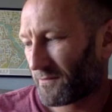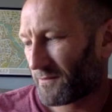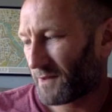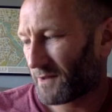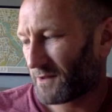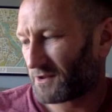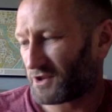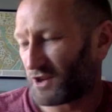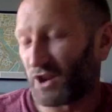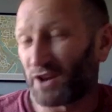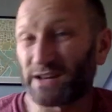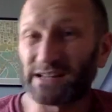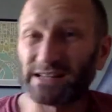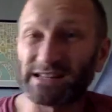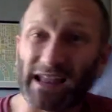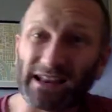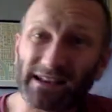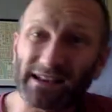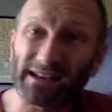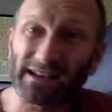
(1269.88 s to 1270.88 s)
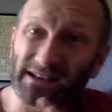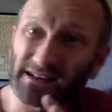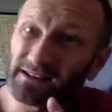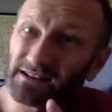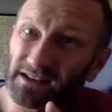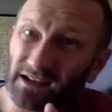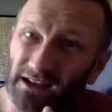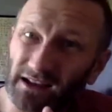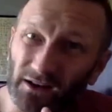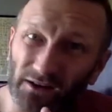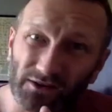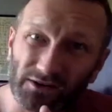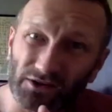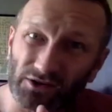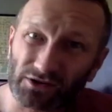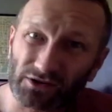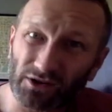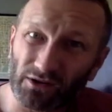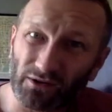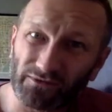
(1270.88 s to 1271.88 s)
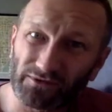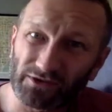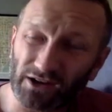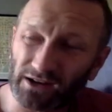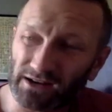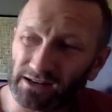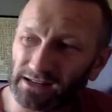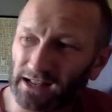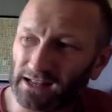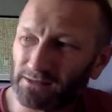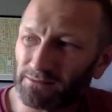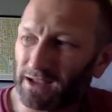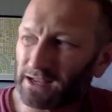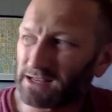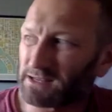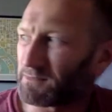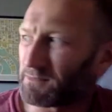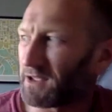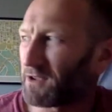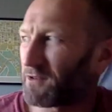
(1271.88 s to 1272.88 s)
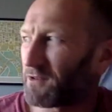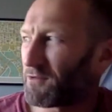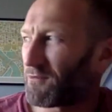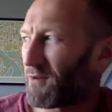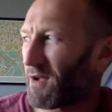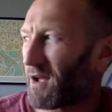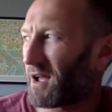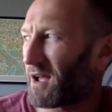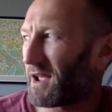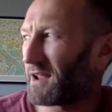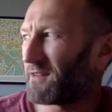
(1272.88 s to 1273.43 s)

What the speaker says: Journey's End. I just love Journey's End, makes me cry.